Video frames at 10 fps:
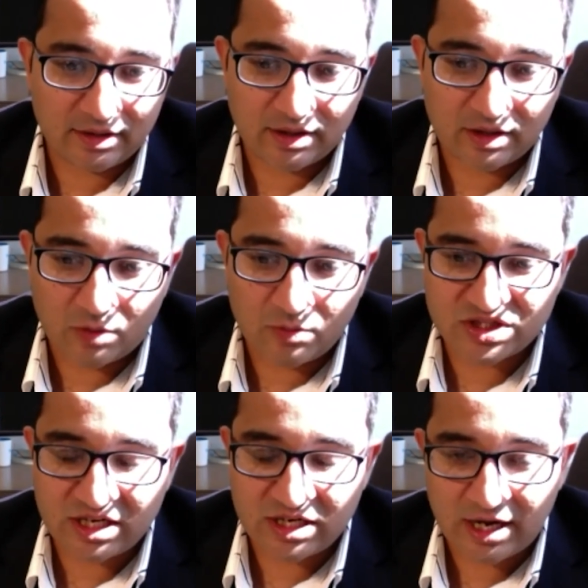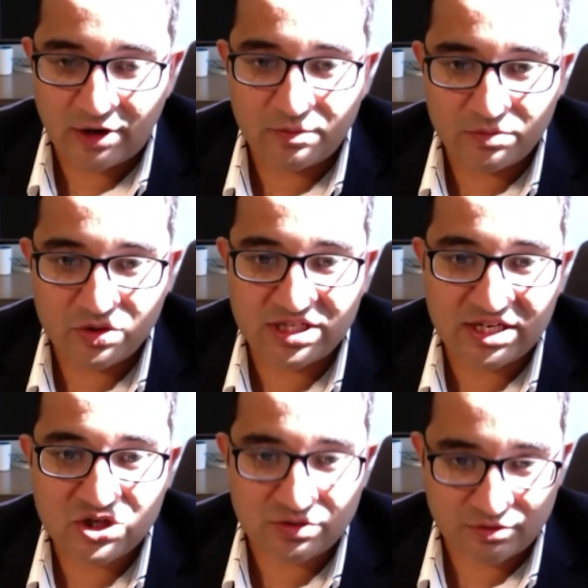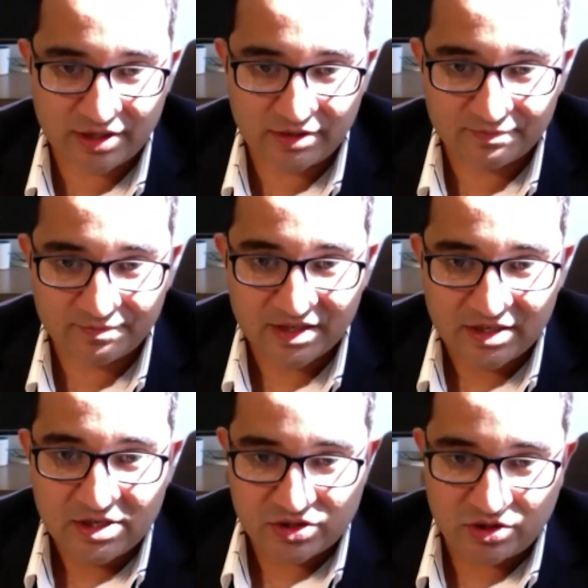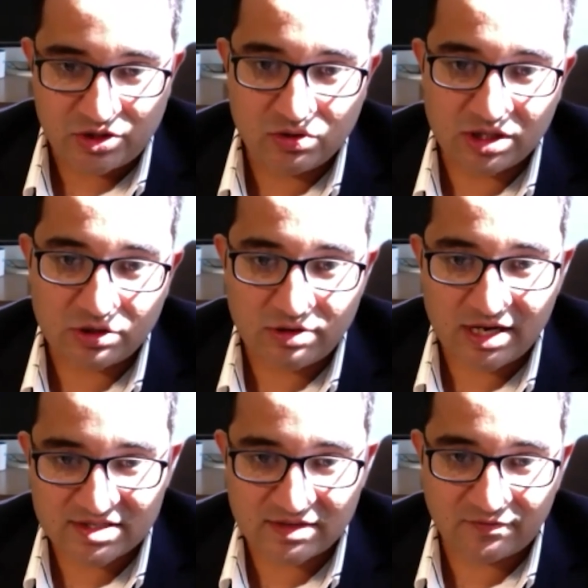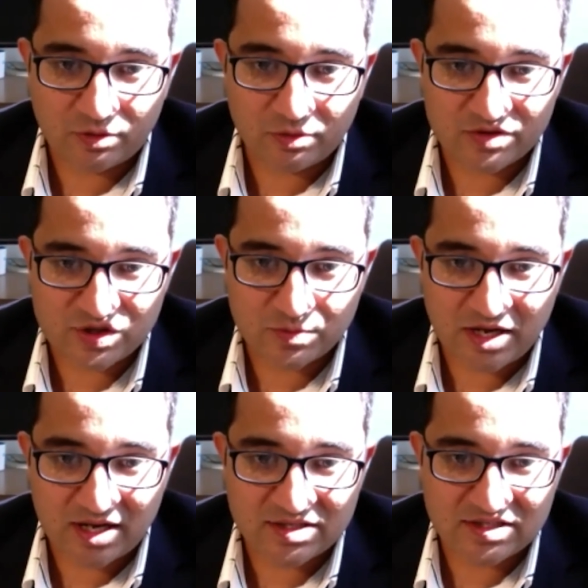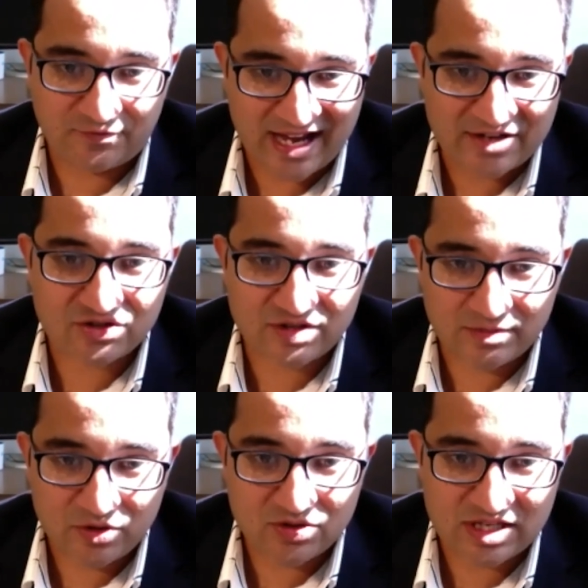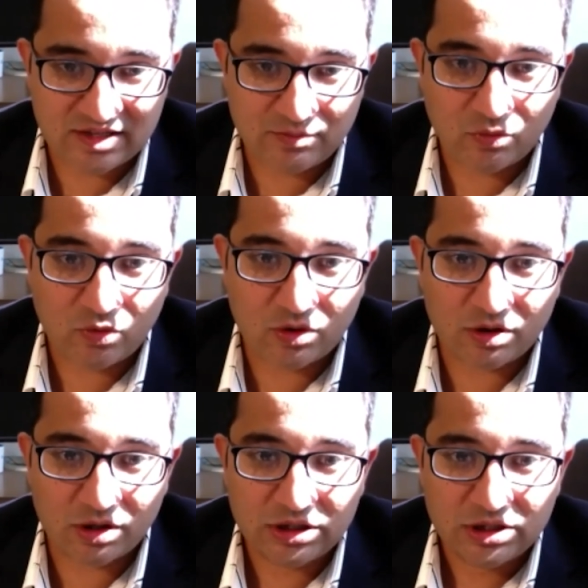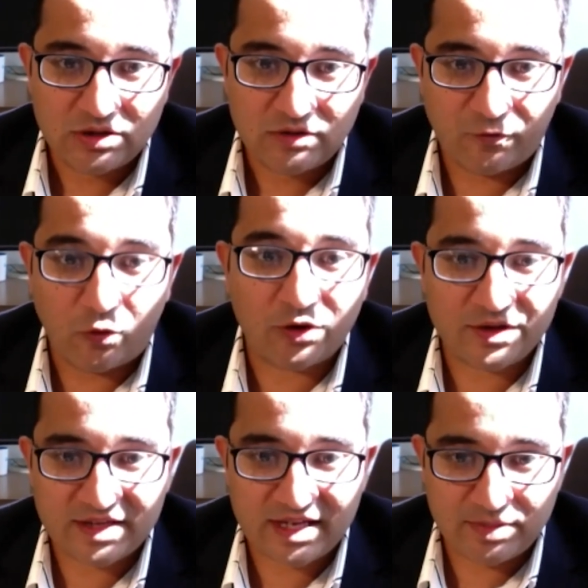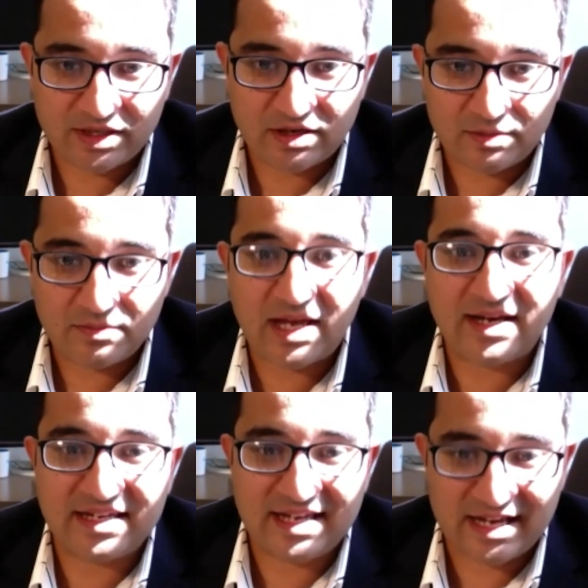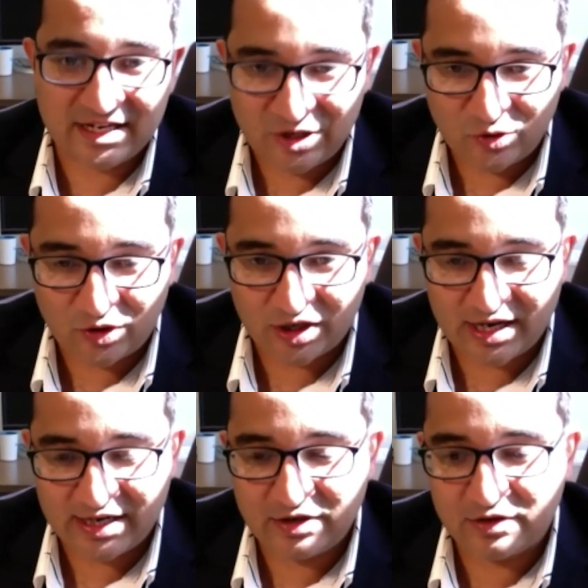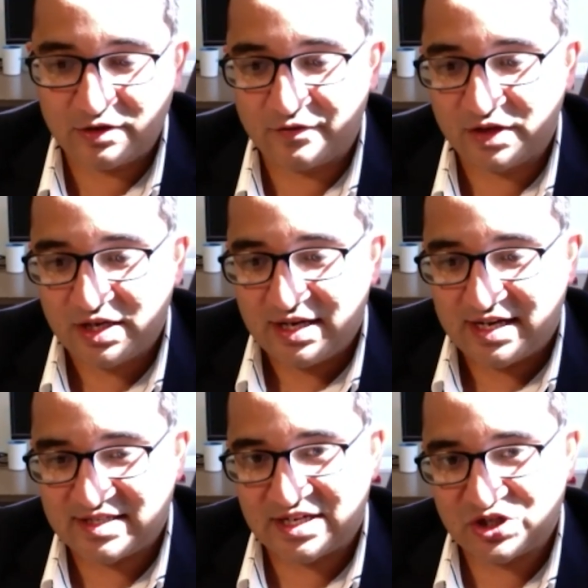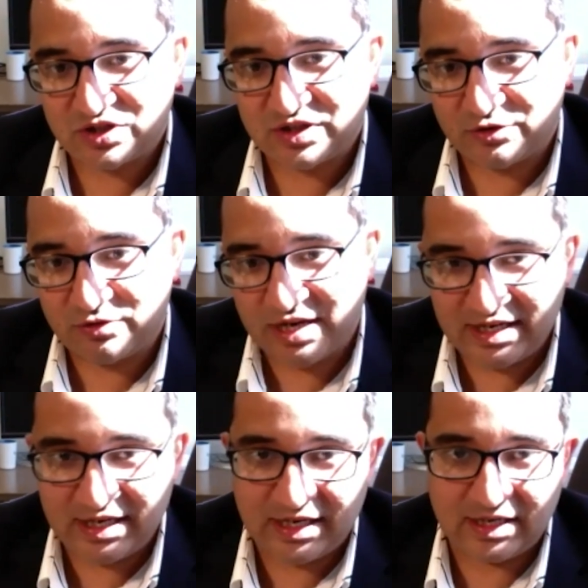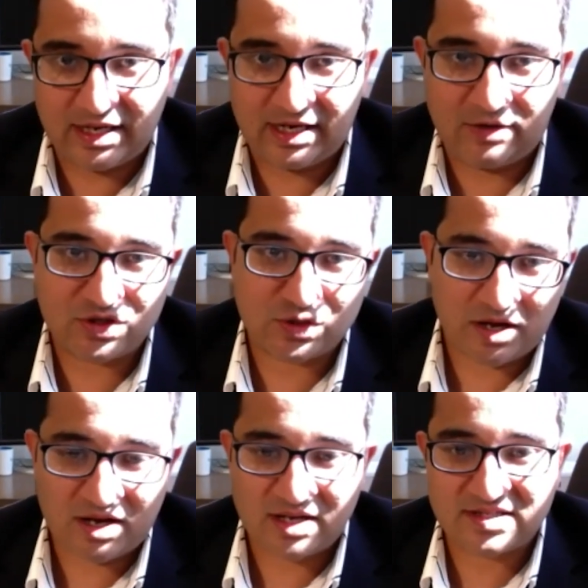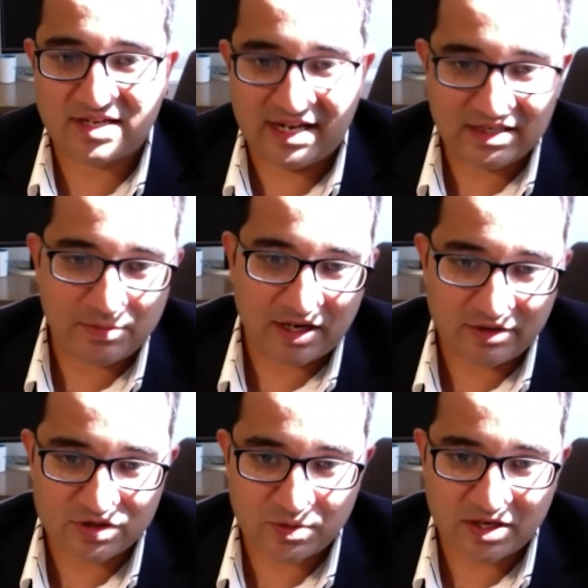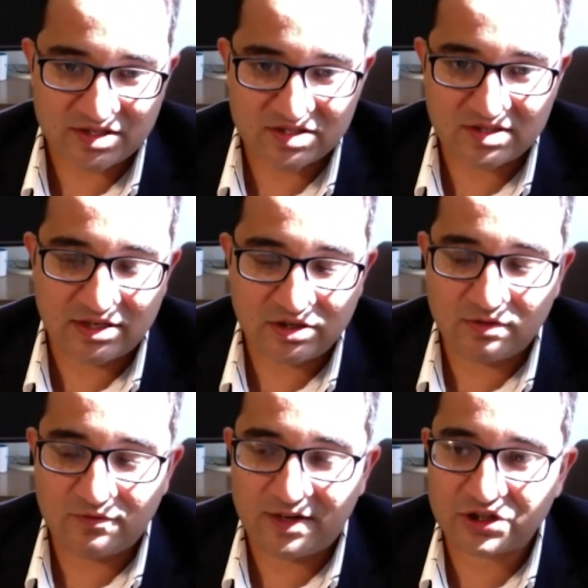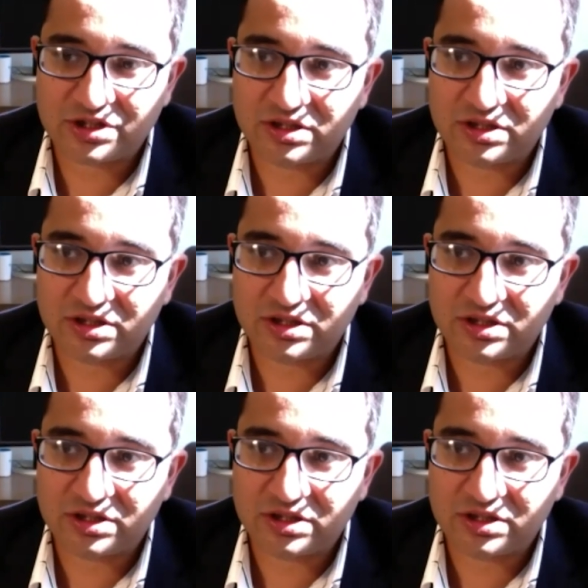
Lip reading: almost an inherent mutation rate. So you can create some form of response. The faster they mutate, the more foreign they become. And again, you're kind of essentially creating a response, an antibody response to that new infection.